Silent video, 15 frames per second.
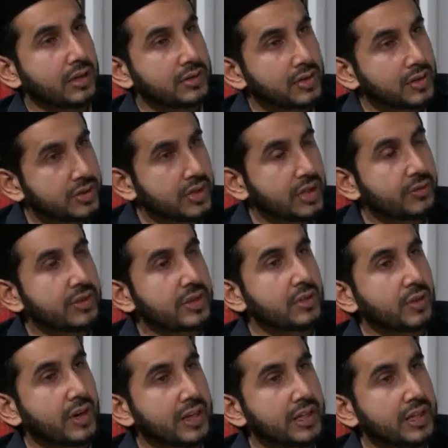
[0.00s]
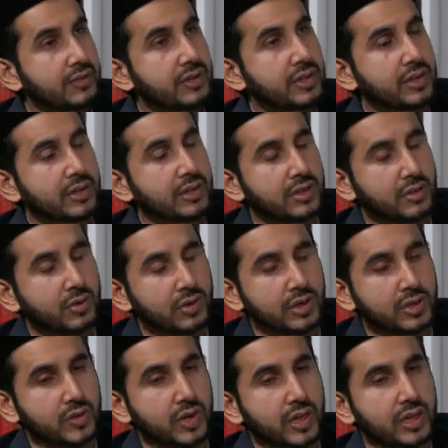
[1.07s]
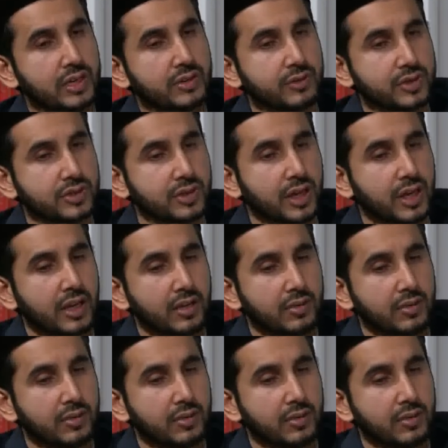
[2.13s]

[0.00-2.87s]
assisting with the writing of the Holy Quran, and it was